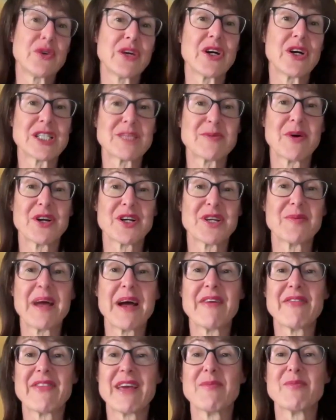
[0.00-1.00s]
and I spoke
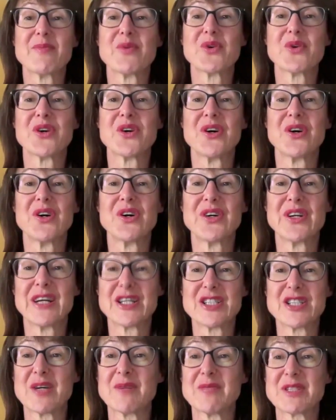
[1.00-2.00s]
about that book on
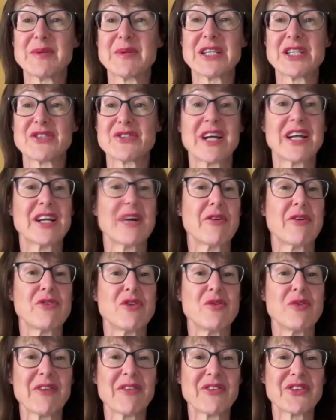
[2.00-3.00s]
Alzheimer Speaks Radio a
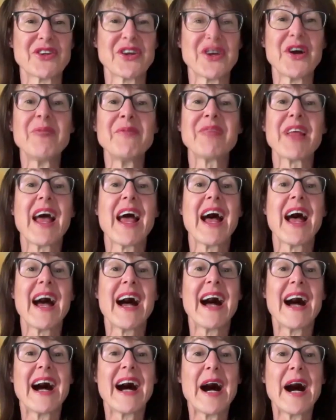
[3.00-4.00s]
few months ago.
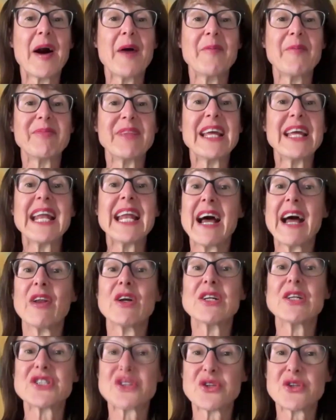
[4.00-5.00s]
It
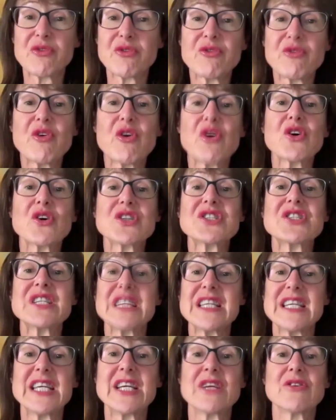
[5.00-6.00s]
outlines the
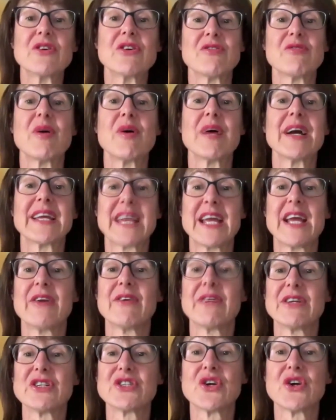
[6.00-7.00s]
first year of my
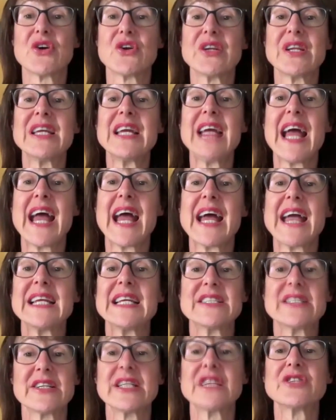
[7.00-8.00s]
caring journey and
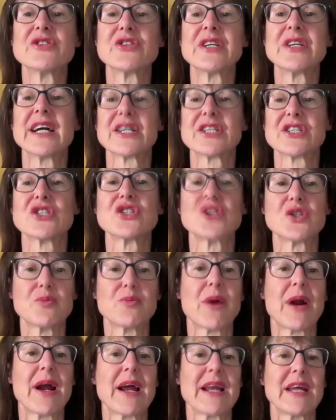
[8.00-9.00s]
is an introduction to
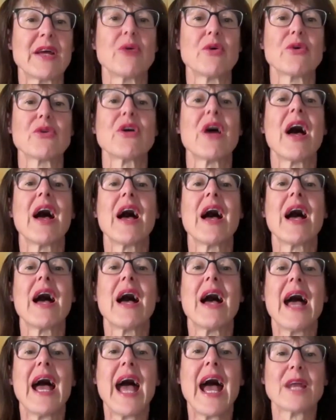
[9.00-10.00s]
brain health,
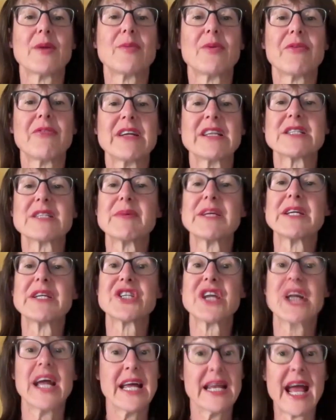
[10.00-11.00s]
how to prevent
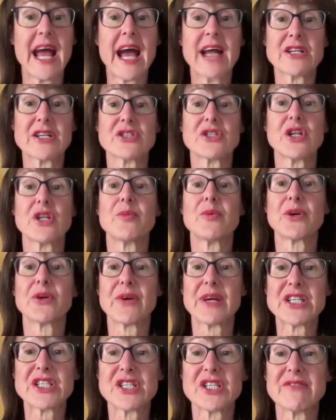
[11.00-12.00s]
dementia, and how to slow
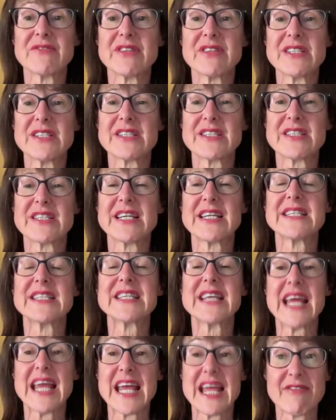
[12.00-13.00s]
progression of the disease
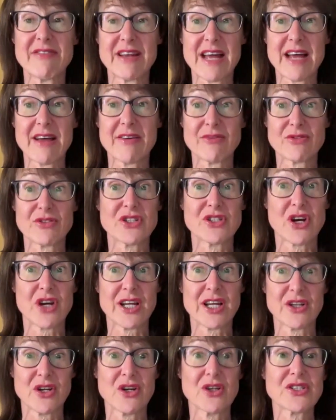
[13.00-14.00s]
even after a
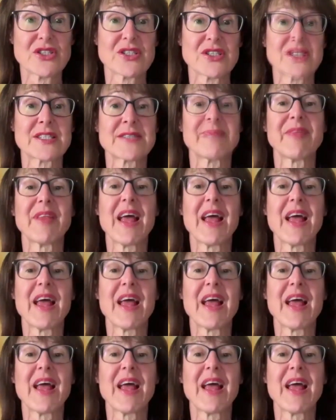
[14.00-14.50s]
diagnosis.